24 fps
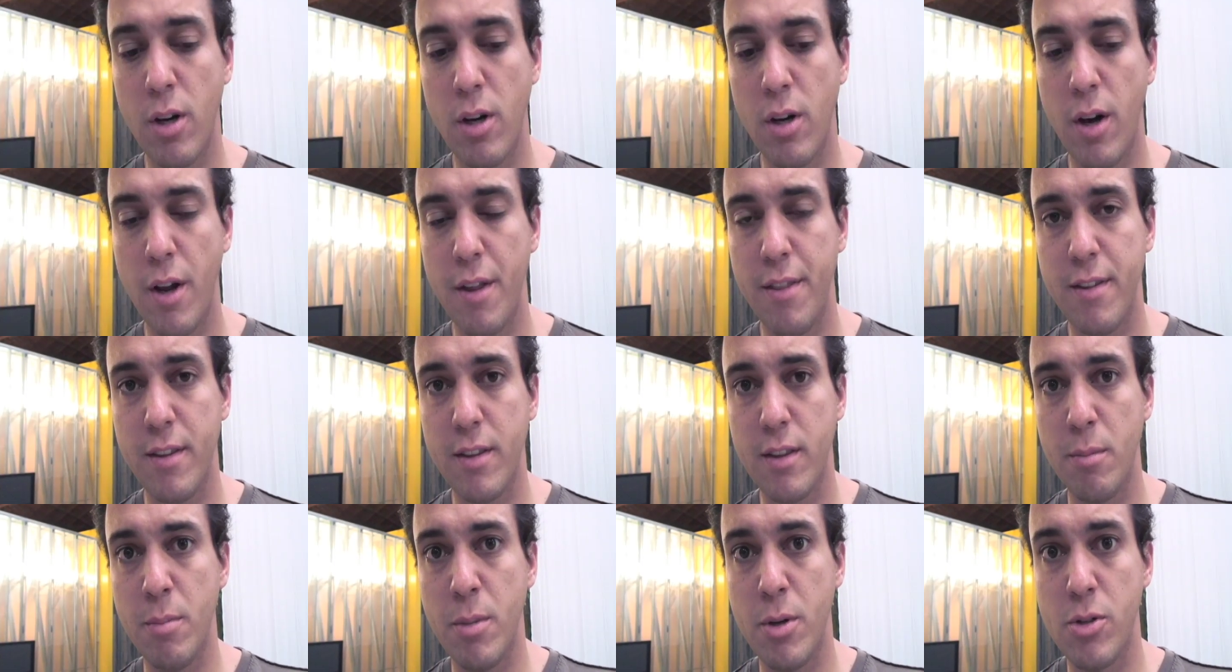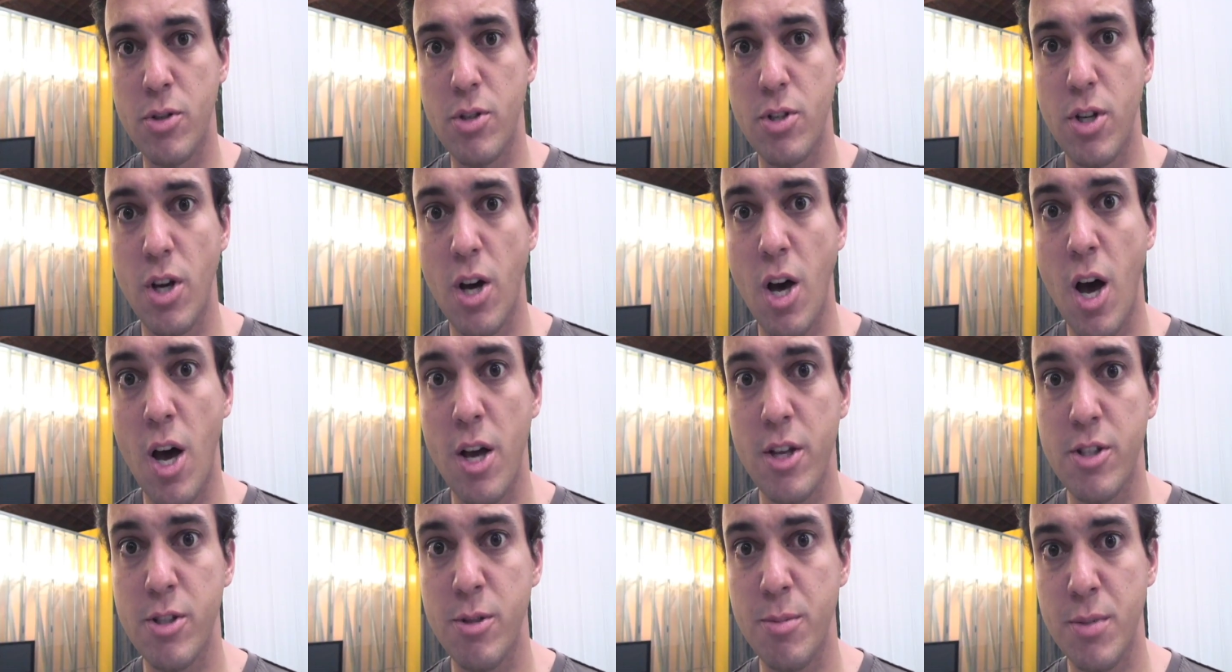or I think the most
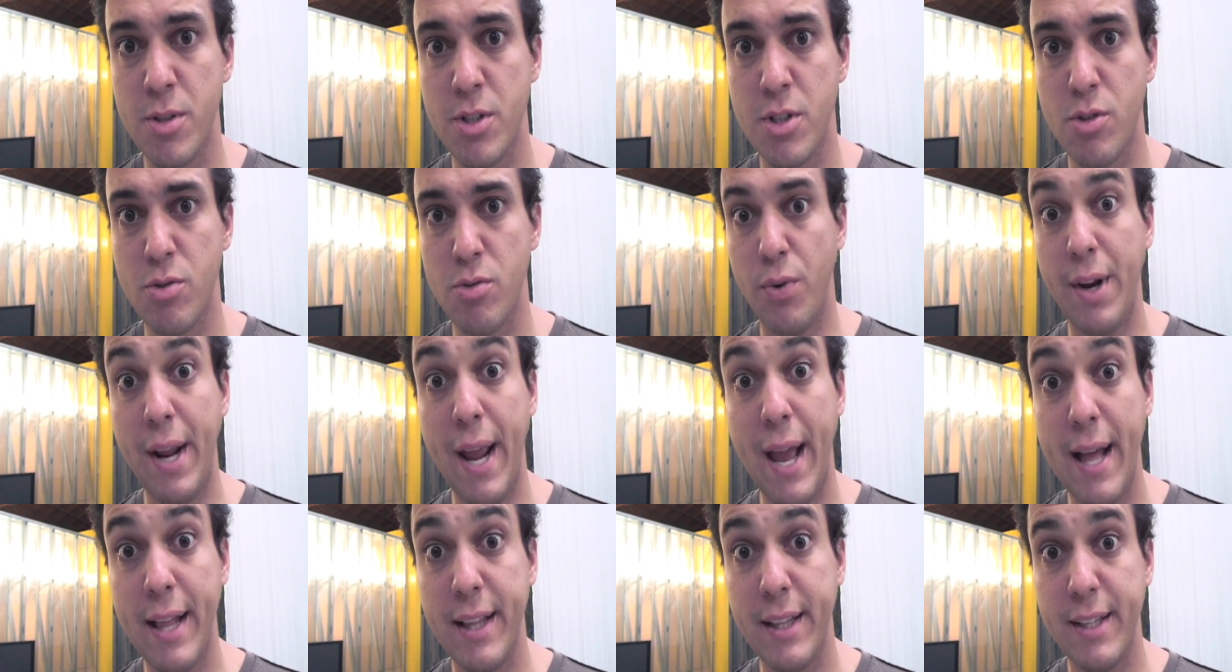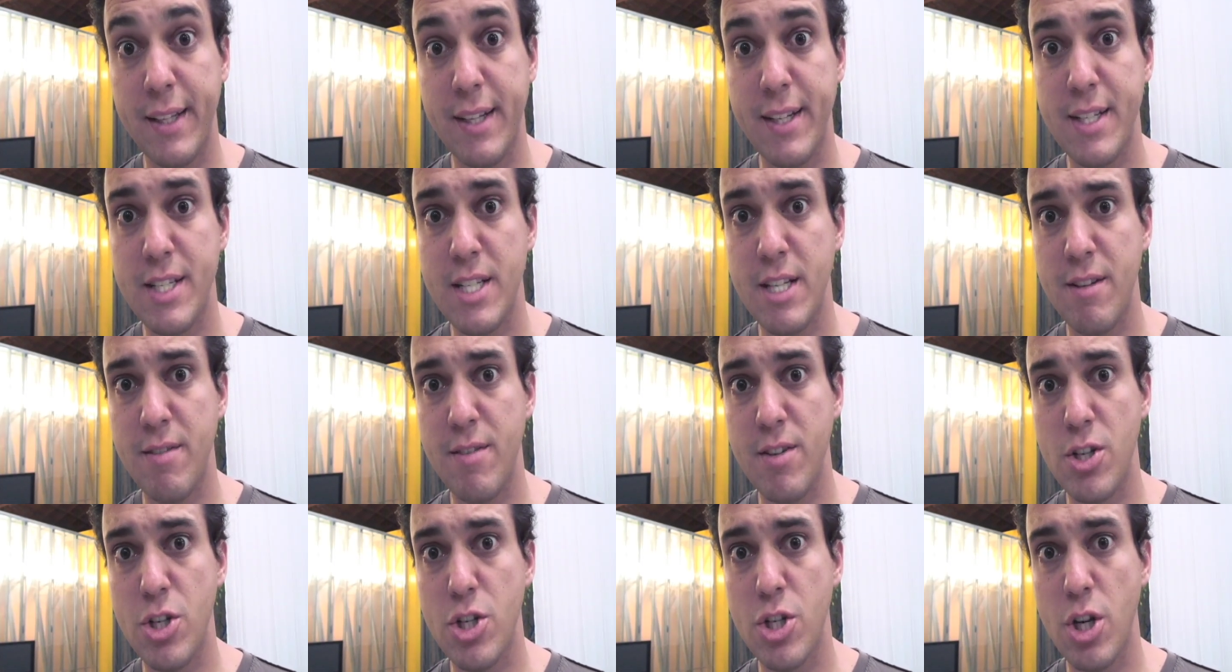awesomest reality
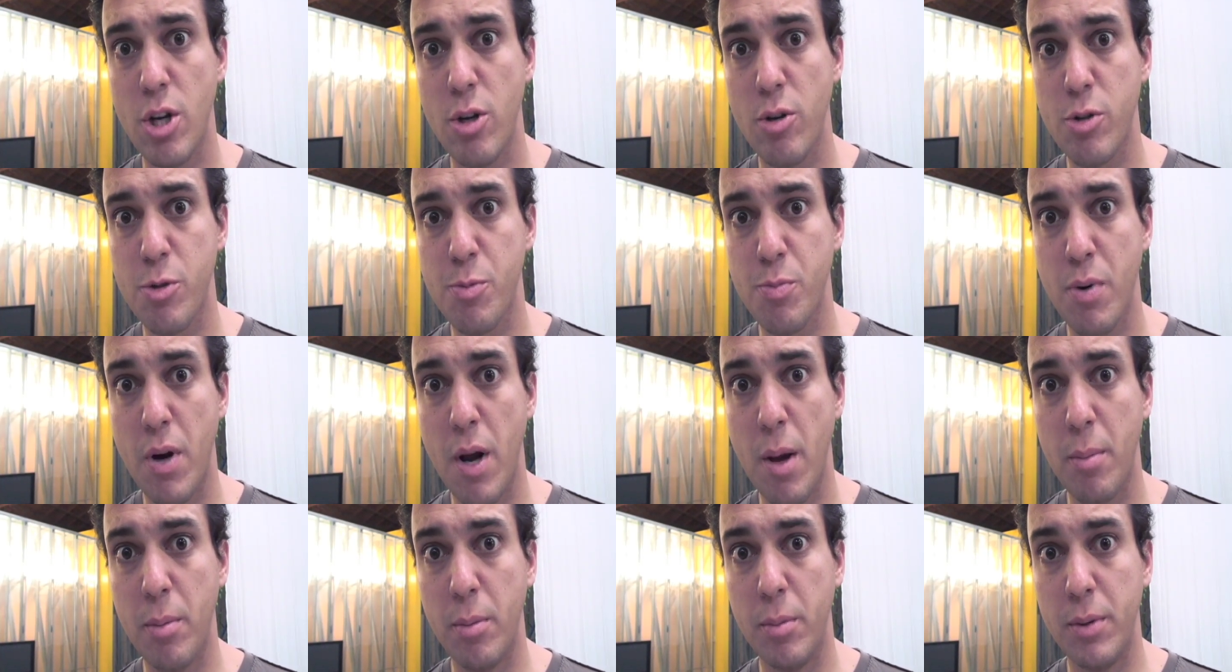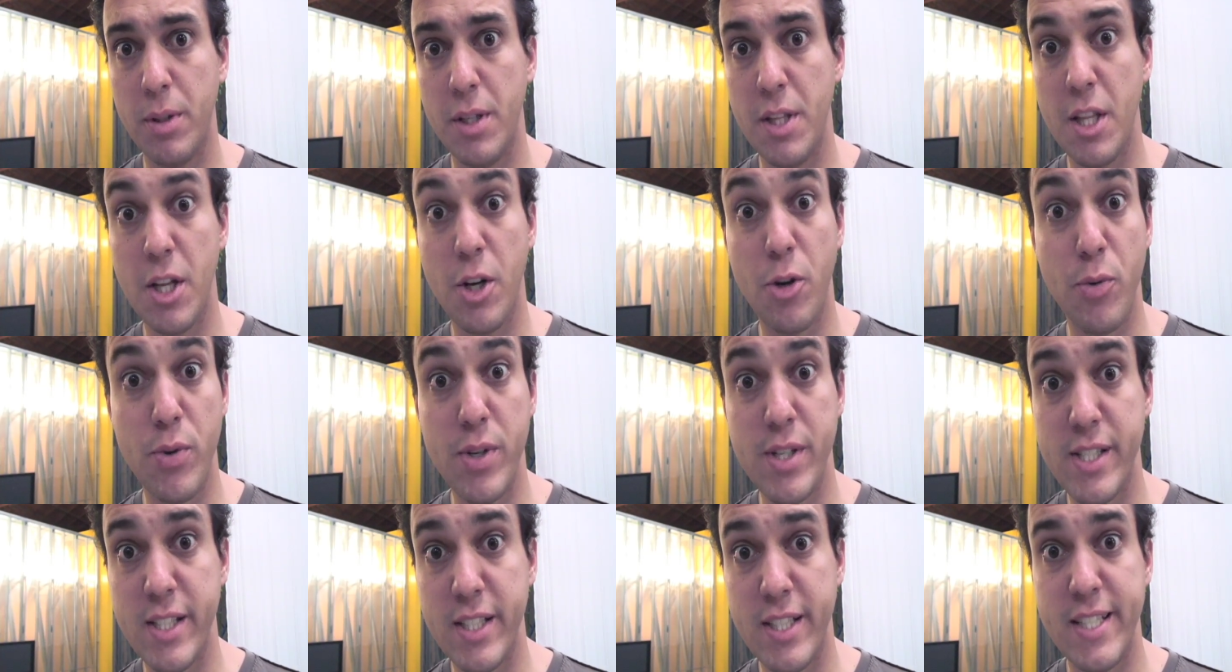TV show is probably The
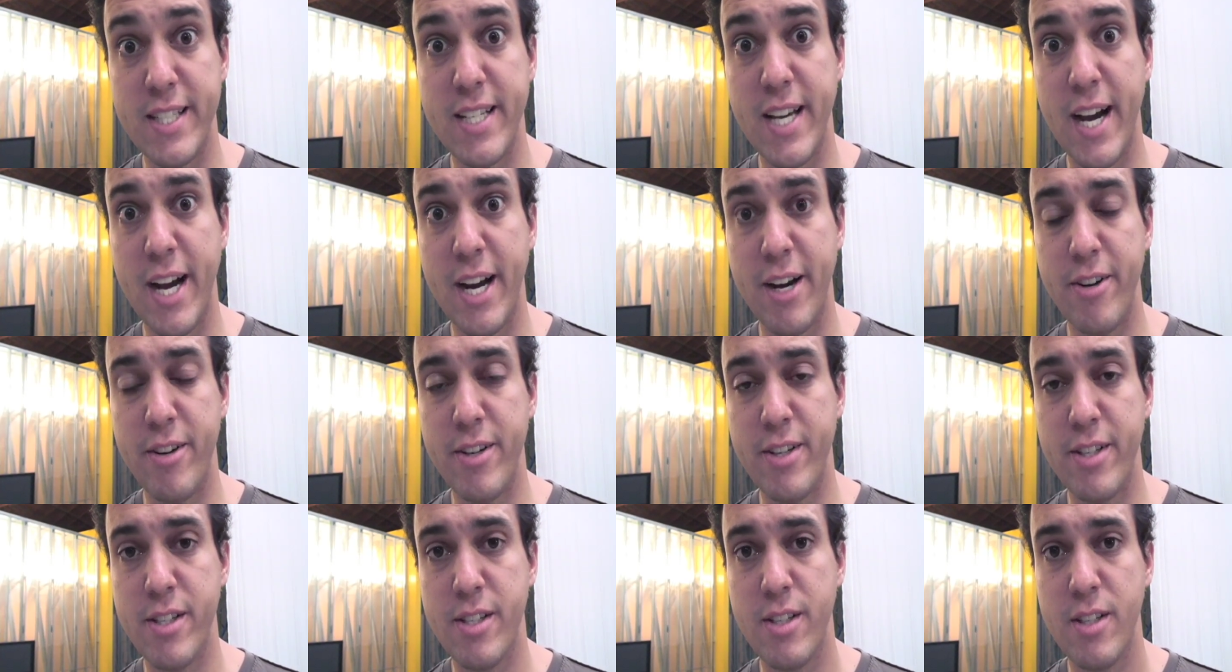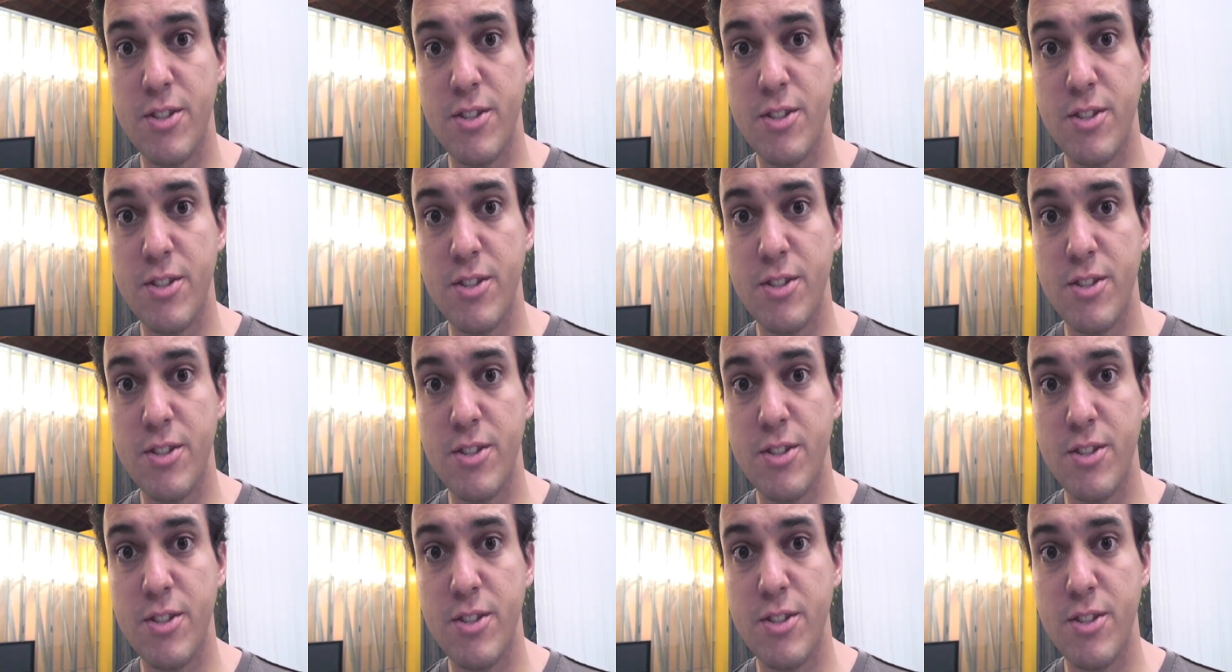Grizzly Diaries.